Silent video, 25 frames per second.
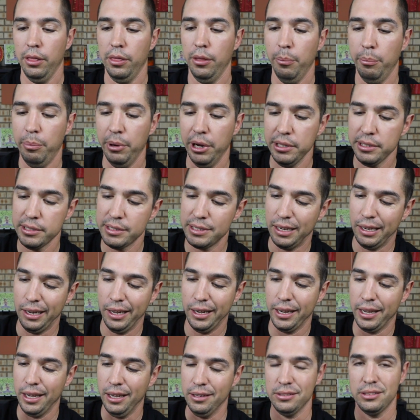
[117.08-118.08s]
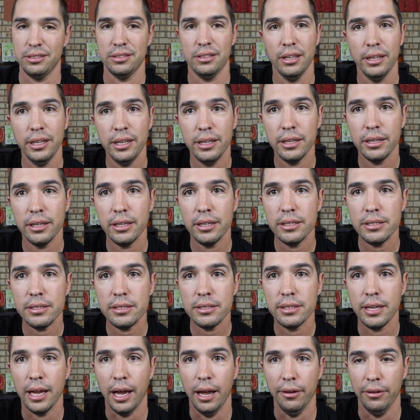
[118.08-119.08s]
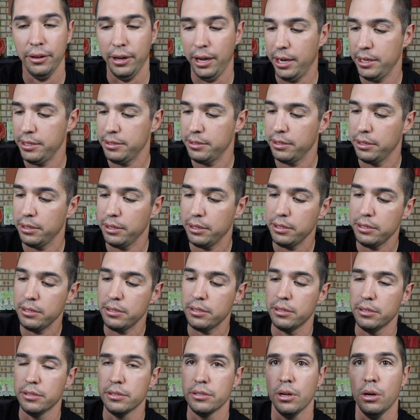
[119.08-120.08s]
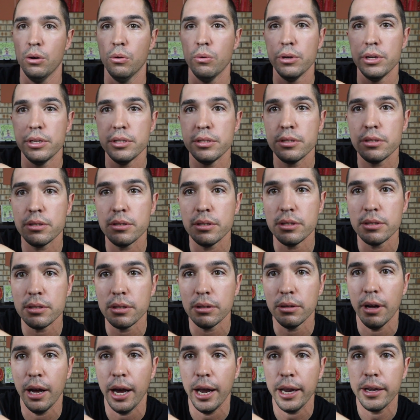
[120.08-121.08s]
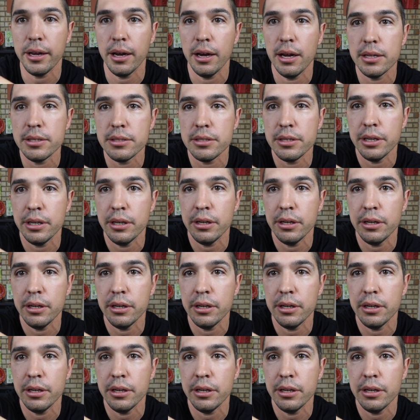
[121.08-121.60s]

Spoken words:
The buttons, I like how sleek it is, how nice it is. There's always these little icons